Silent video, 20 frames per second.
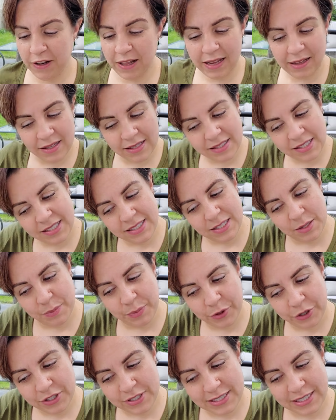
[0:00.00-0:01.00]
like this is the
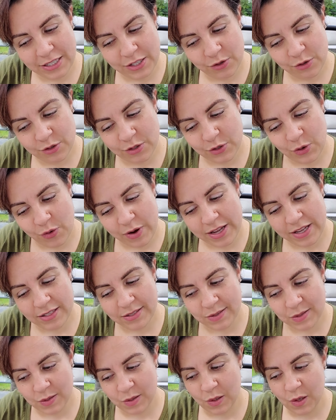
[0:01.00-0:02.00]
person who's going
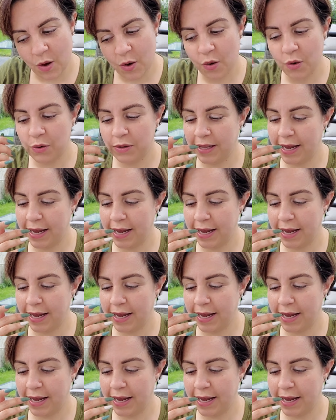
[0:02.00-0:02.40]
slow.